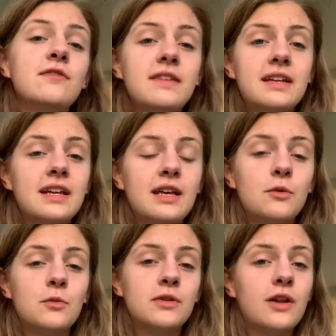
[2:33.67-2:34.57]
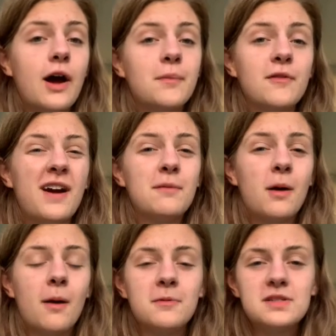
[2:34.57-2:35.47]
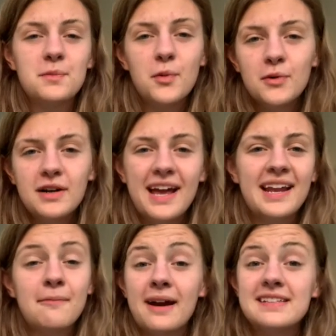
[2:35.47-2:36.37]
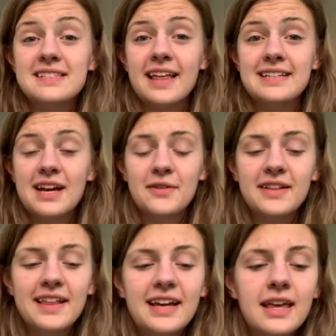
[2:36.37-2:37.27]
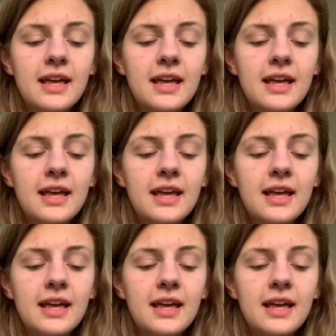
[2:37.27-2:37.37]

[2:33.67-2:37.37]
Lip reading: then it will not provide proper support and it might slide down the leg.